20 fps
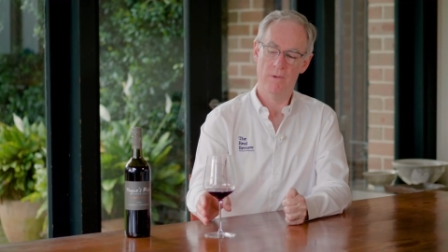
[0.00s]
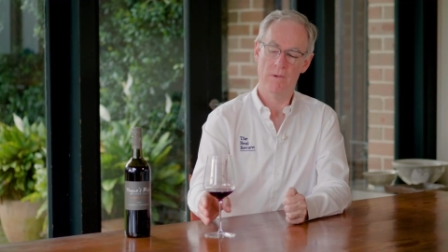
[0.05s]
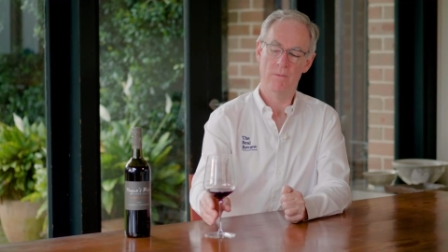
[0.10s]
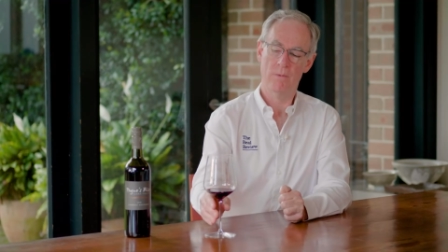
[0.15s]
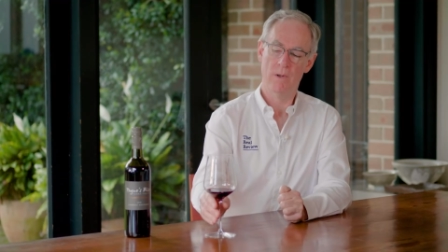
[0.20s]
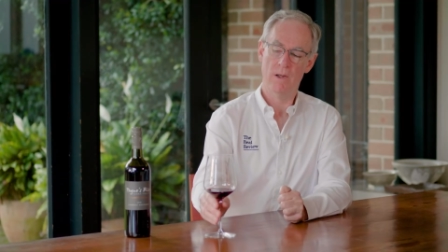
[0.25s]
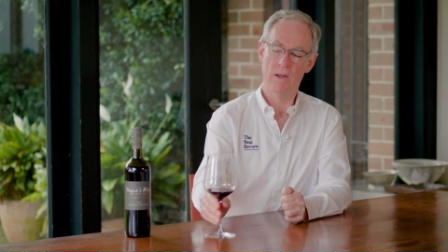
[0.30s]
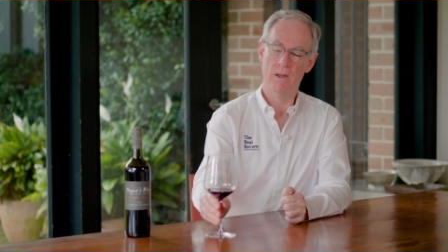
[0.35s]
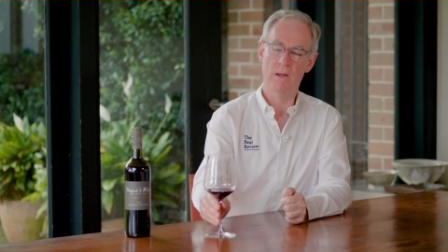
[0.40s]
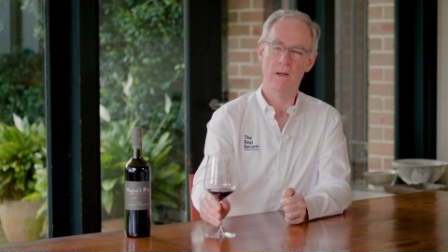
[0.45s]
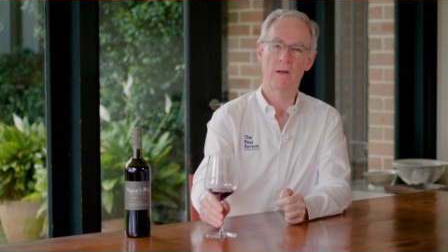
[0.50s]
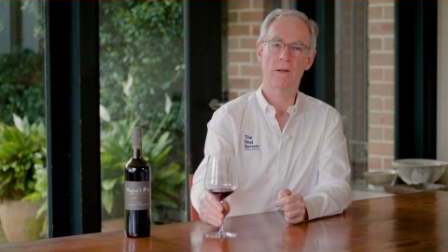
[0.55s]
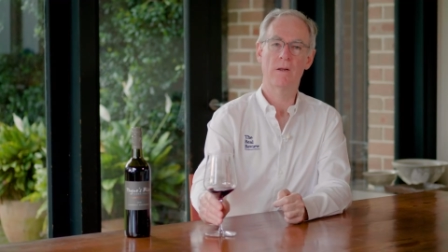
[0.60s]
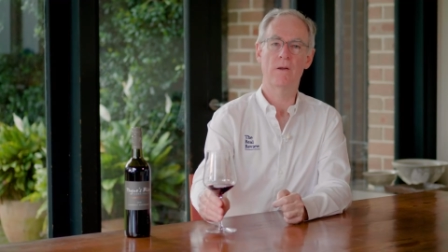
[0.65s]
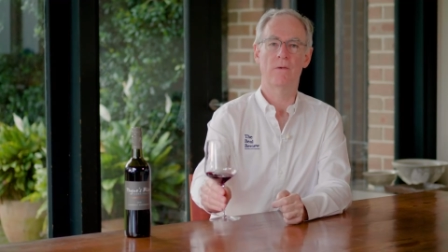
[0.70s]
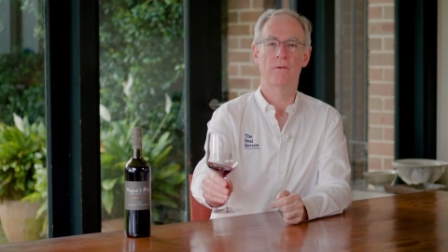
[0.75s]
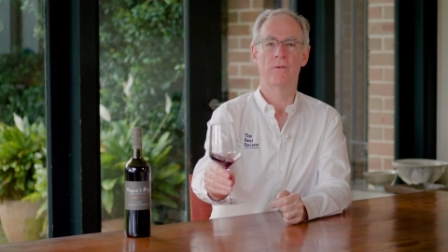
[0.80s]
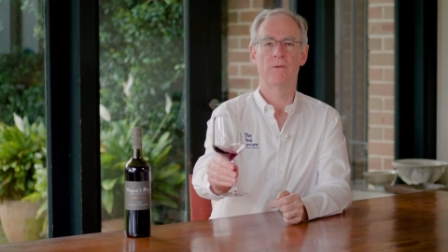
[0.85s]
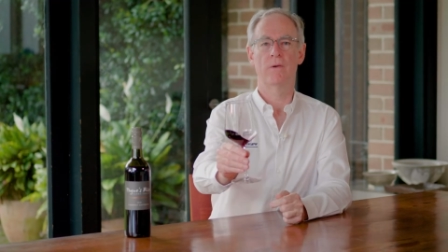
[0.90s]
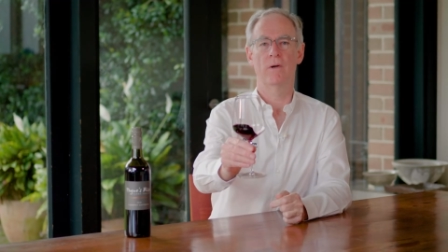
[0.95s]
with a wine like
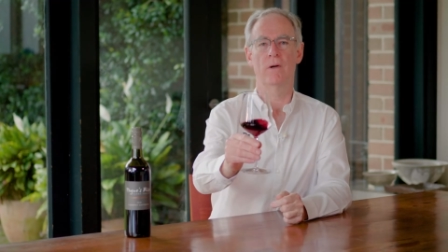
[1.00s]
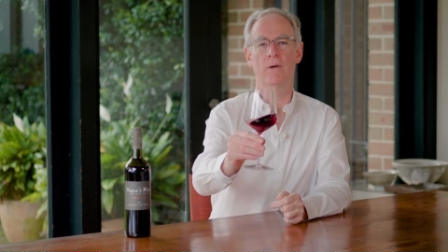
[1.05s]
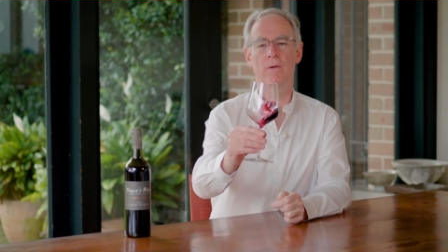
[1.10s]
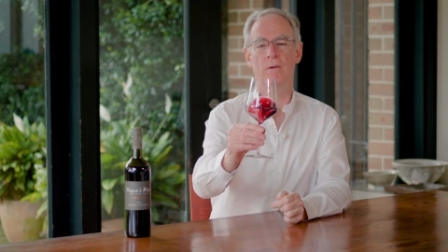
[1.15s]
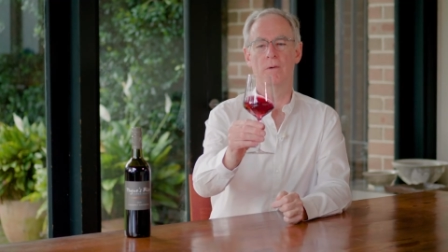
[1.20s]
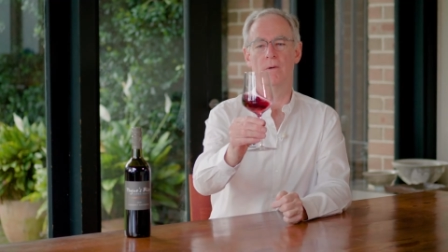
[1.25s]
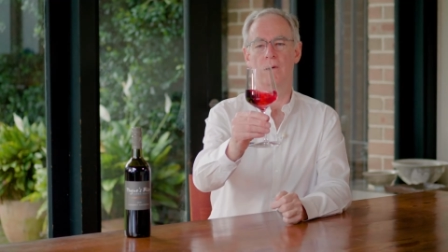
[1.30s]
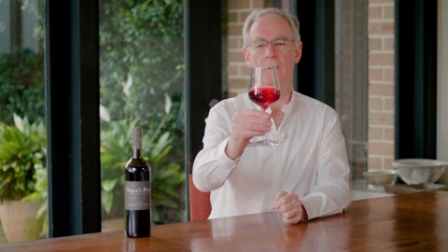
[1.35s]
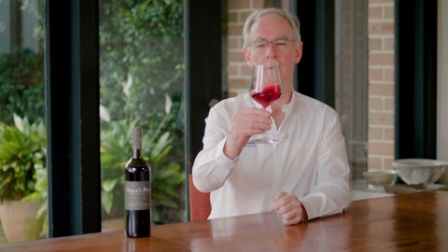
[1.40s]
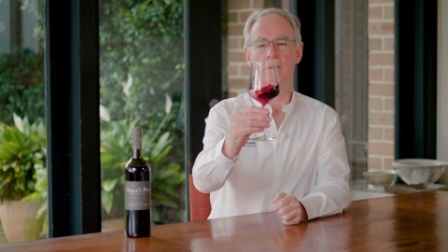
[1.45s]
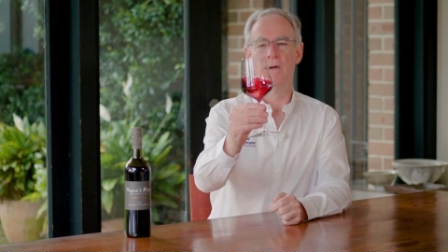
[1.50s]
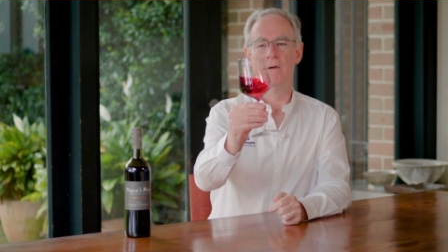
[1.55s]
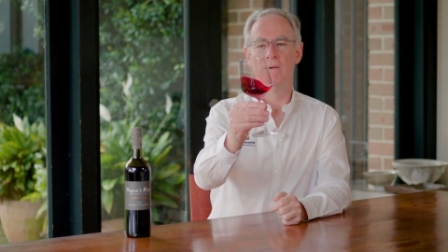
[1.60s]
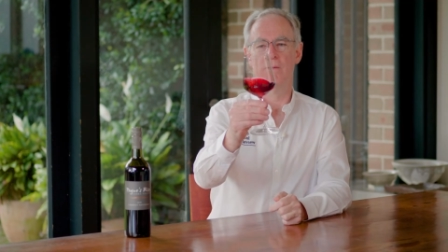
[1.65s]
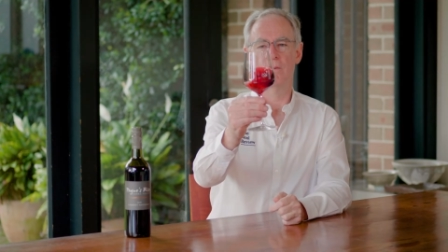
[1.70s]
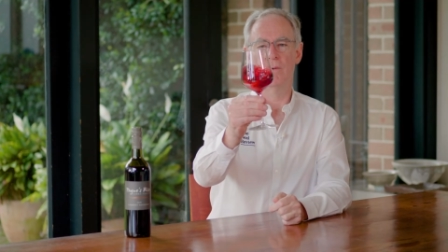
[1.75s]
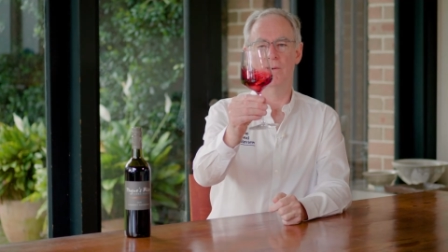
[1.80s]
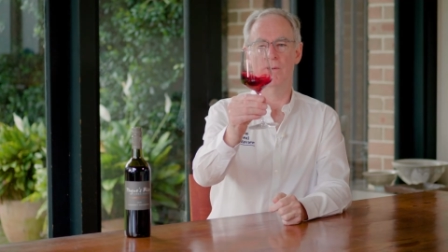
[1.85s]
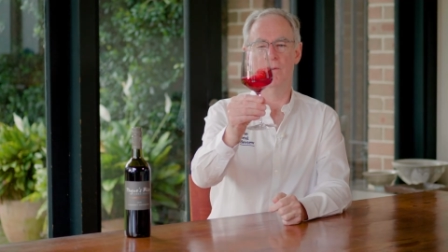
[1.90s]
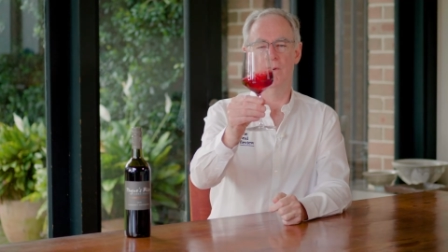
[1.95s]
this. So
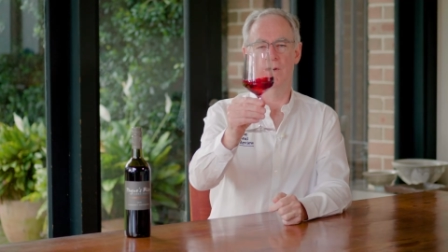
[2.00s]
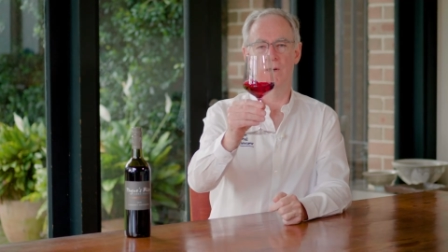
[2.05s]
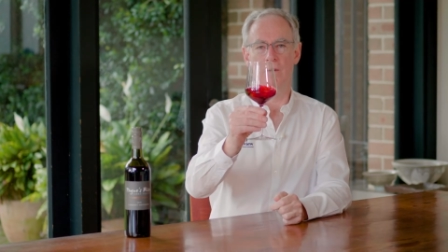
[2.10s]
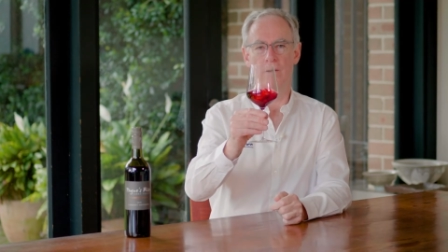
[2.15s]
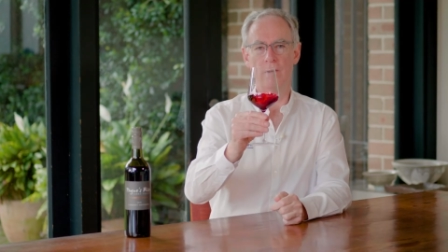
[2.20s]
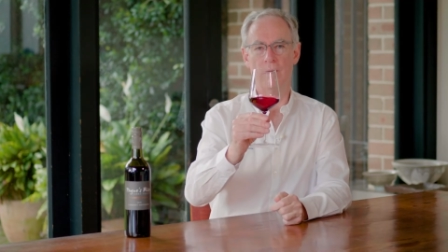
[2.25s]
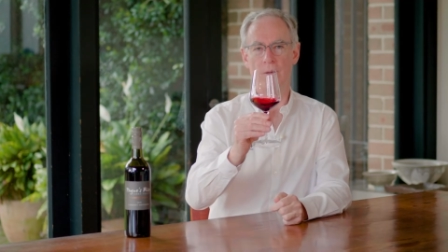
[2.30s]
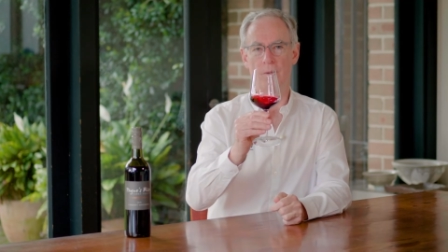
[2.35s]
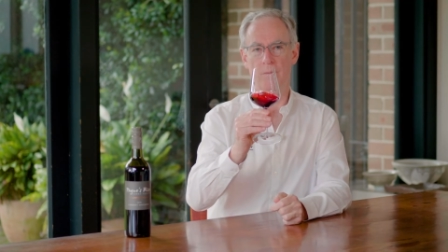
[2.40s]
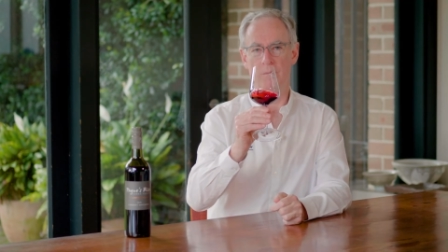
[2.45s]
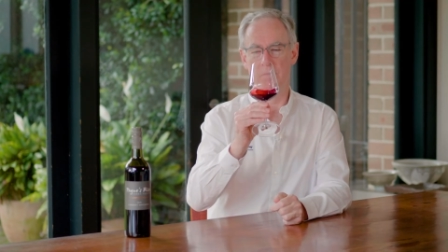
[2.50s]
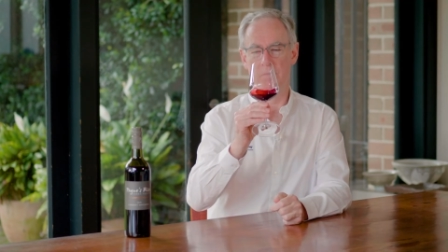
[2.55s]
good health.